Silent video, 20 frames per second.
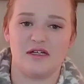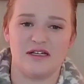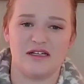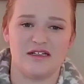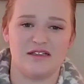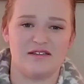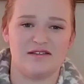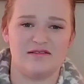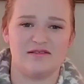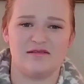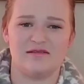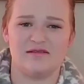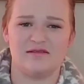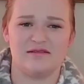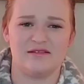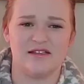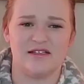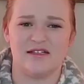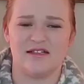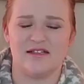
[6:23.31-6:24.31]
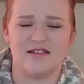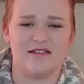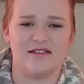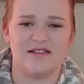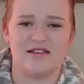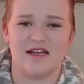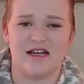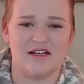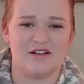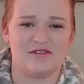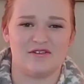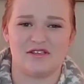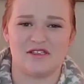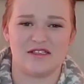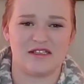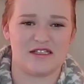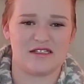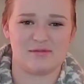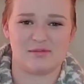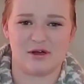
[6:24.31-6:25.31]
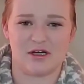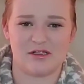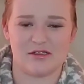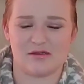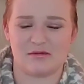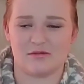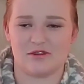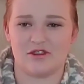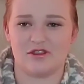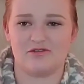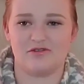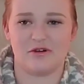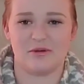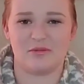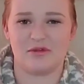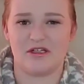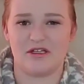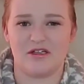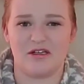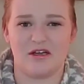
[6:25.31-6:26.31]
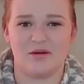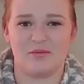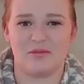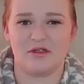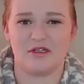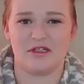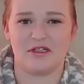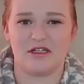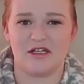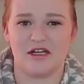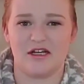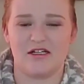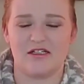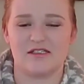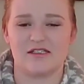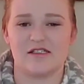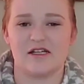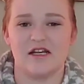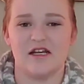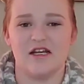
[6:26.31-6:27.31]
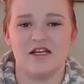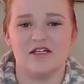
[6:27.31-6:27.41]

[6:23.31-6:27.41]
And I don't think that's possible, if I'm being completely honest.